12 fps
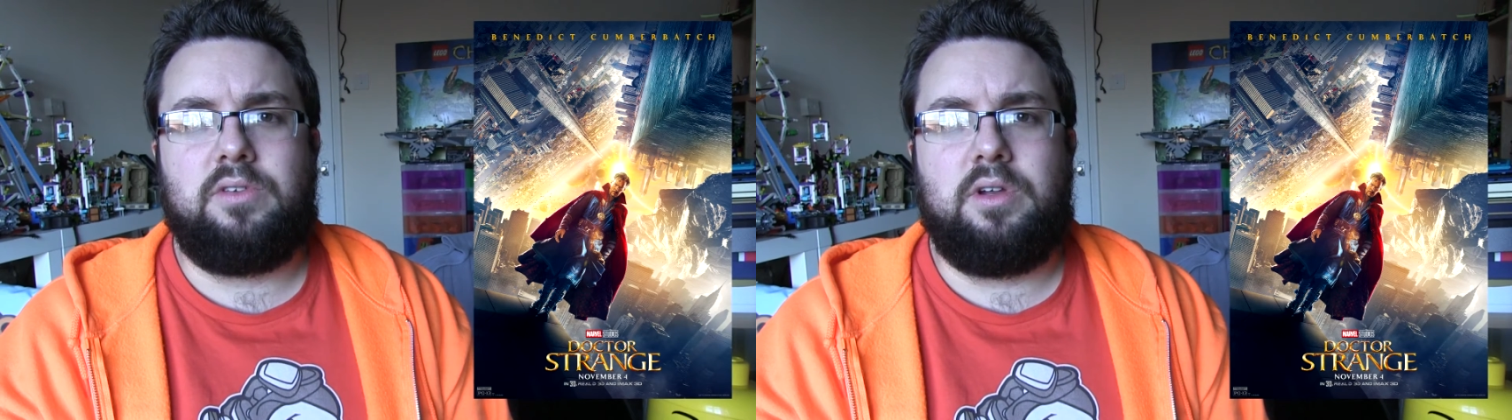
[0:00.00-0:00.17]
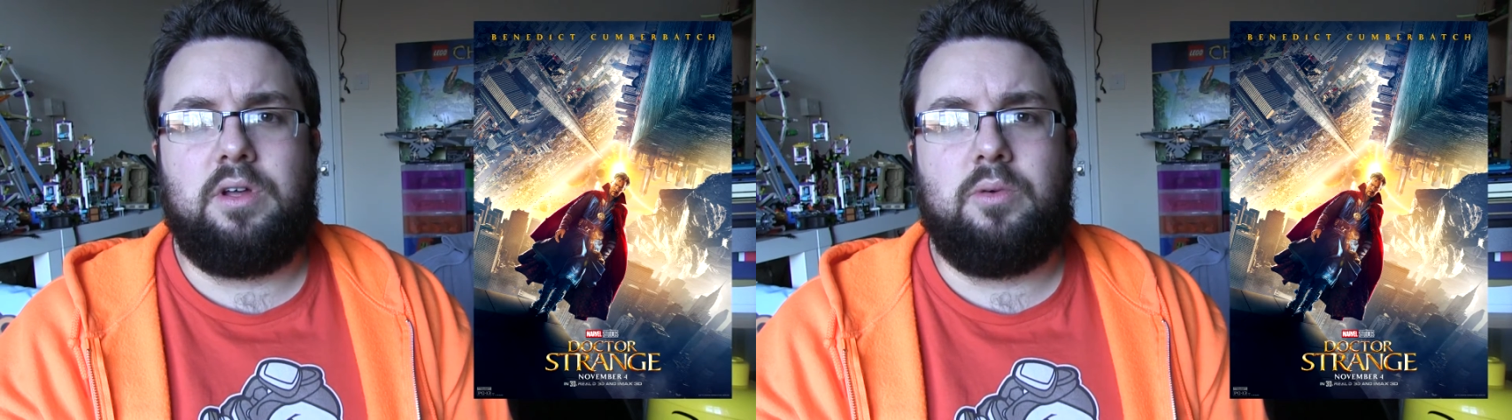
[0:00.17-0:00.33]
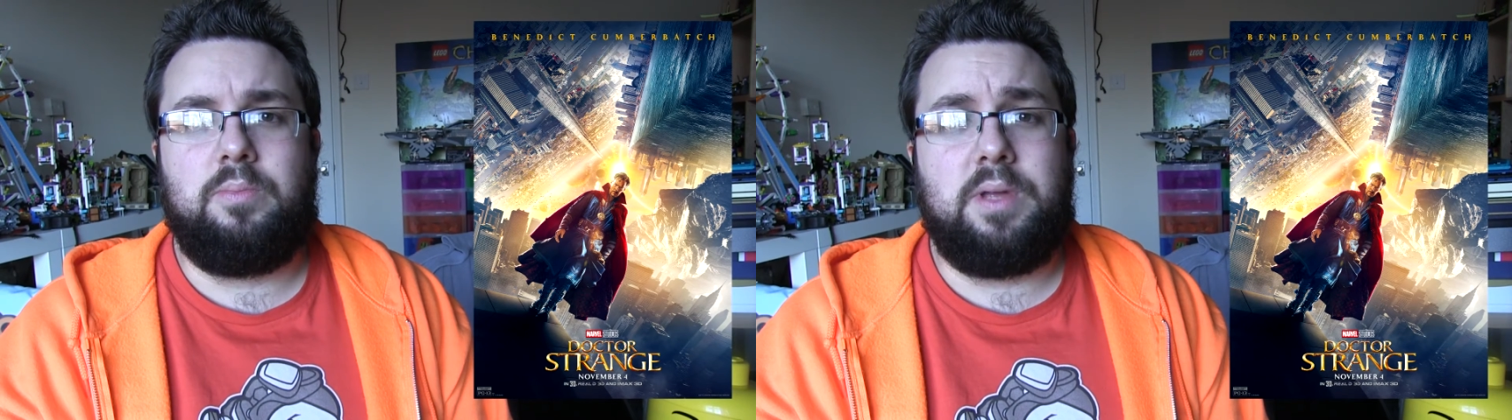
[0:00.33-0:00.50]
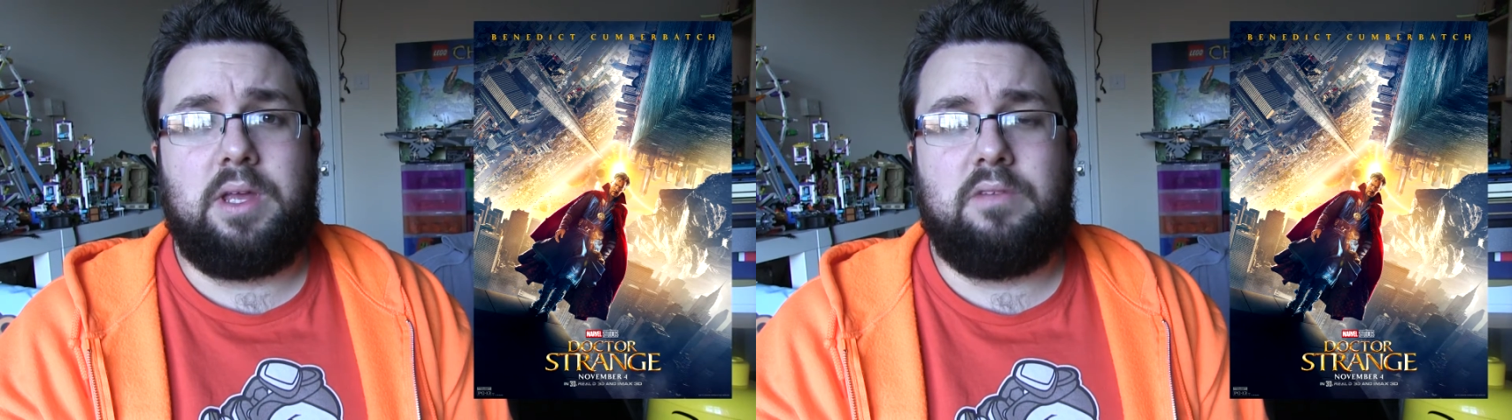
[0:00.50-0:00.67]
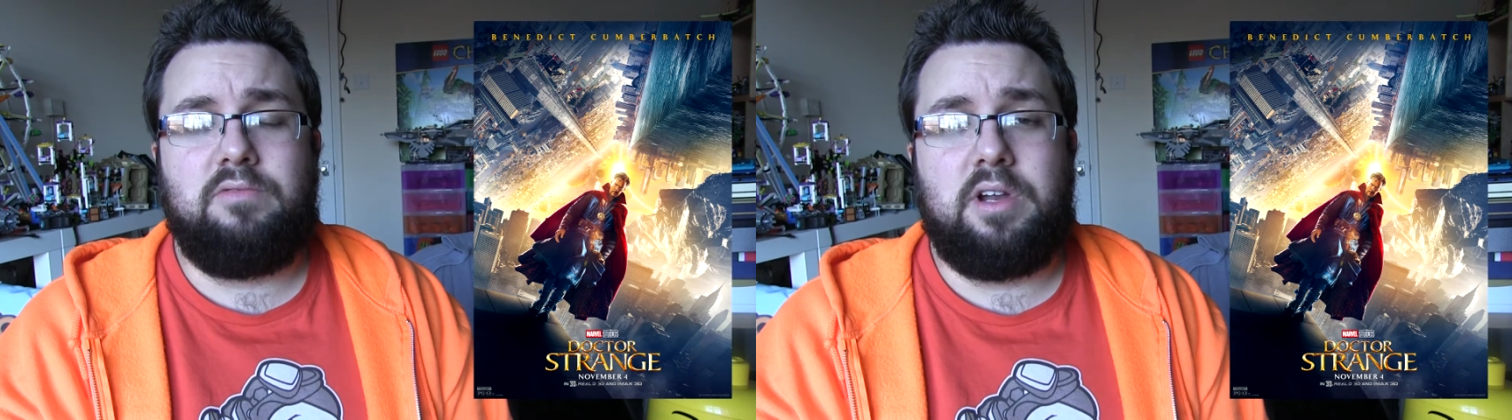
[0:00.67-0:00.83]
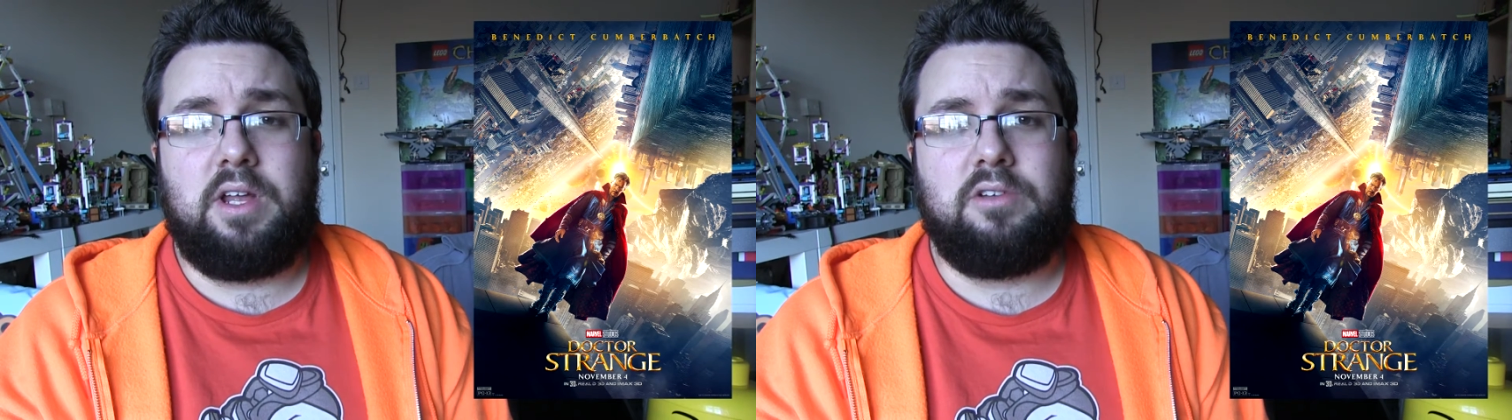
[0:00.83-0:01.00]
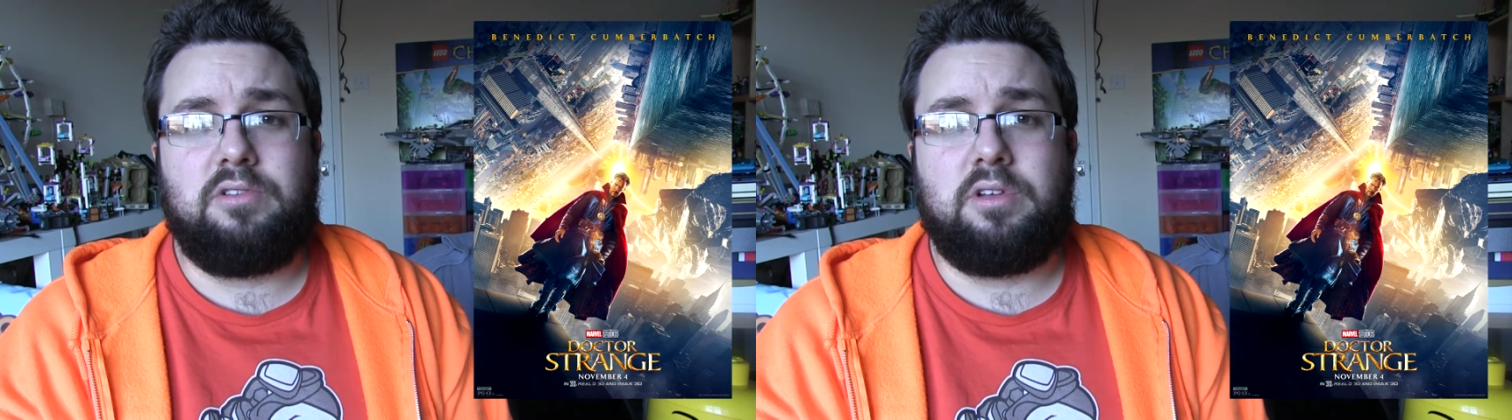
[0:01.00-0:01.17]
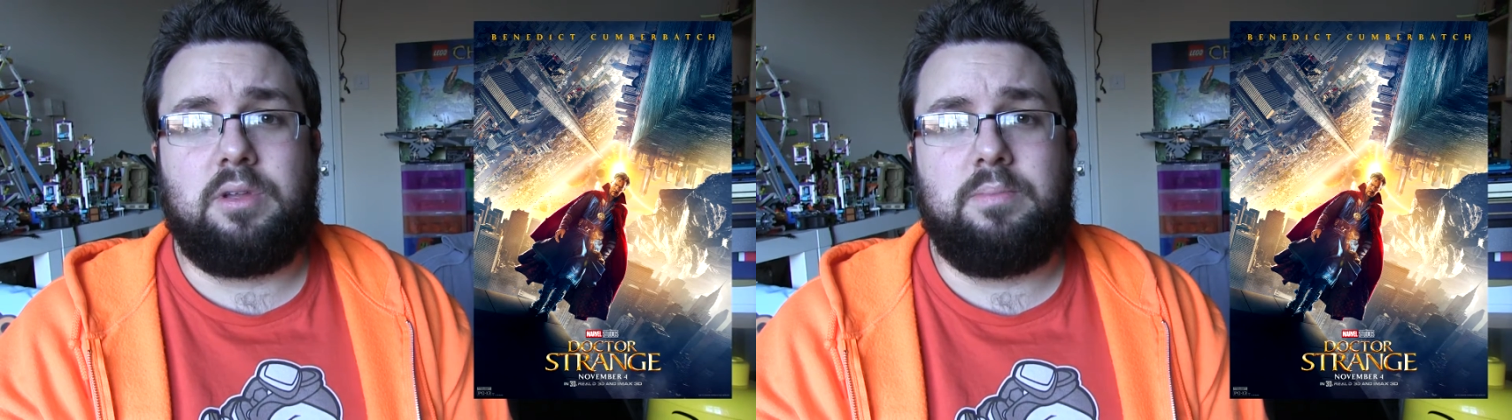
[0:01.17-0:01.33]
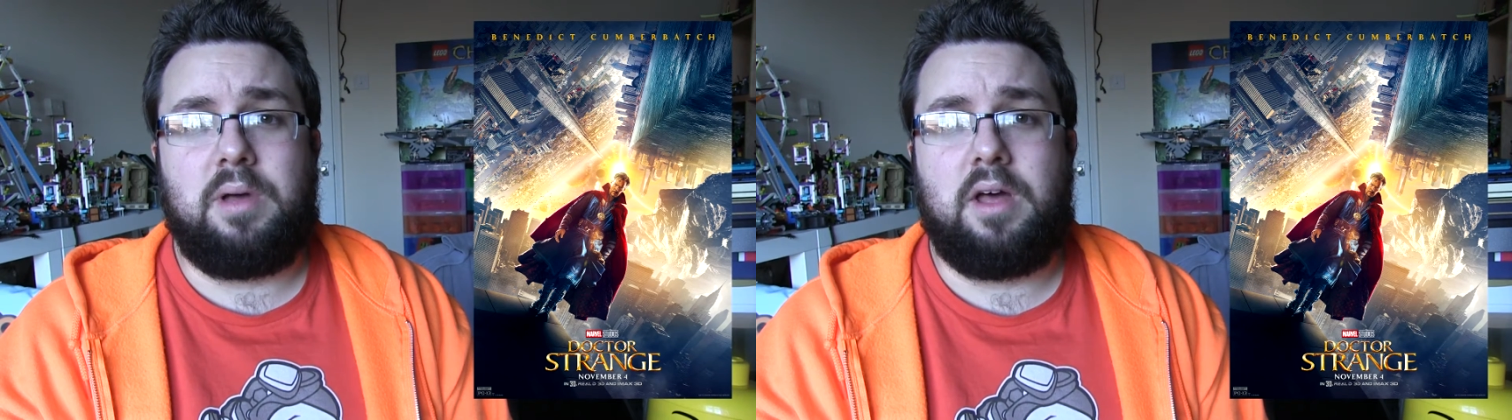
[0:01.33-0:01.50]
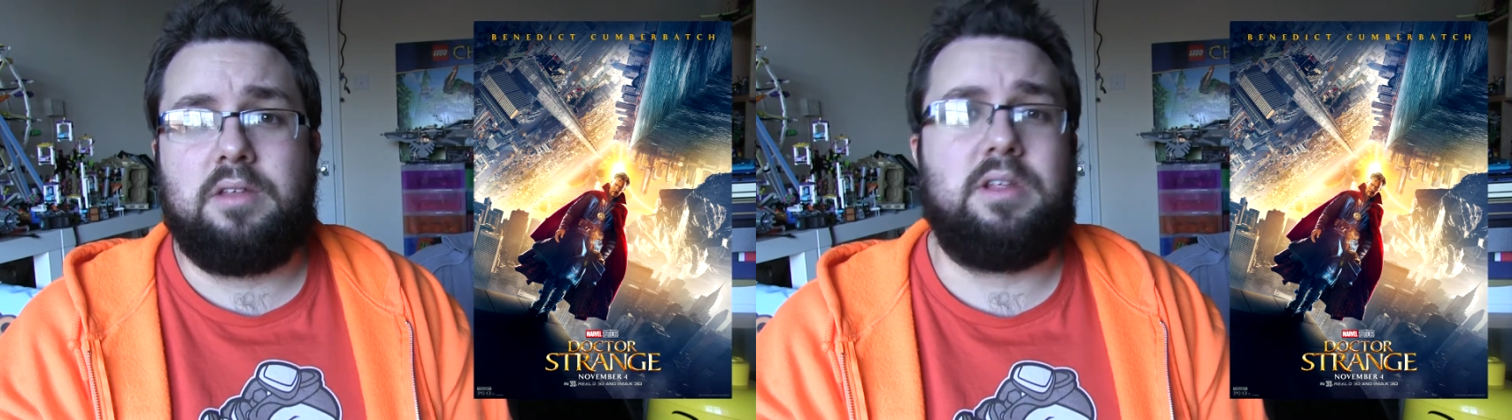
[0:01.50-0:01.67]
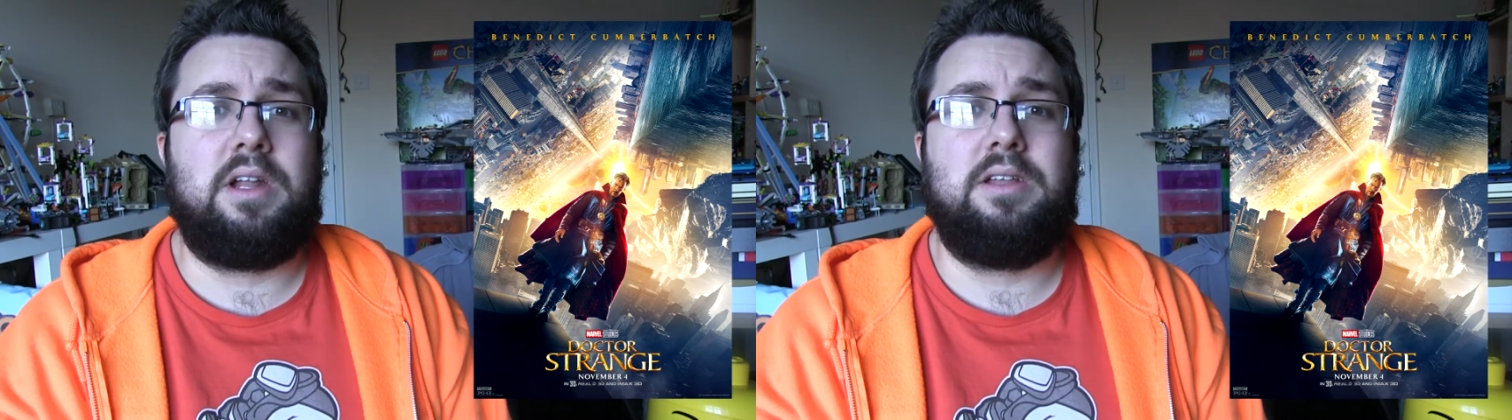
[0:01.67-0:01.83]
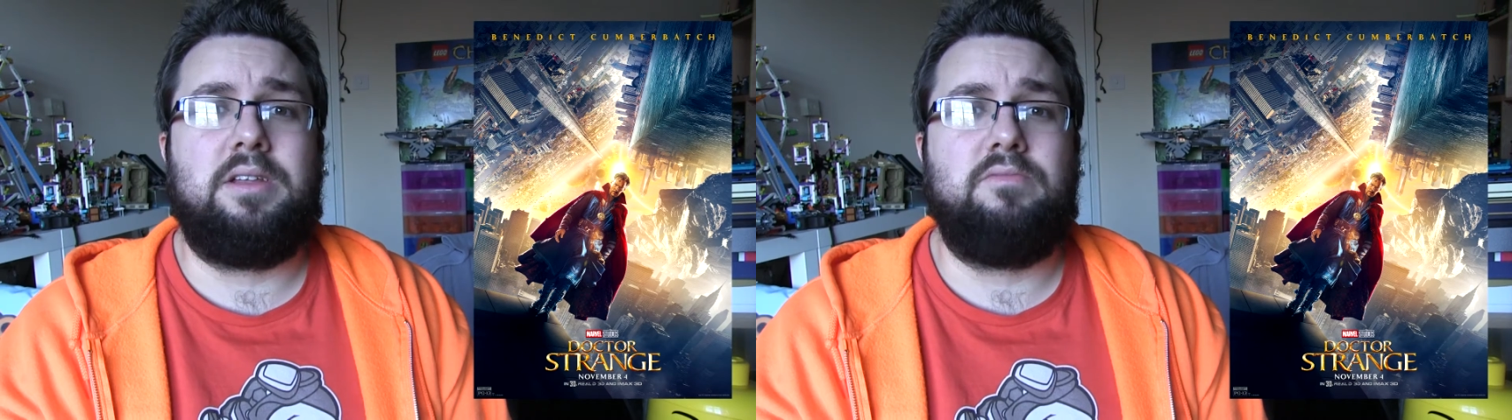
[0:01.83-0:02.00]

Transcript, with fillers: and it'll be a really interesting personality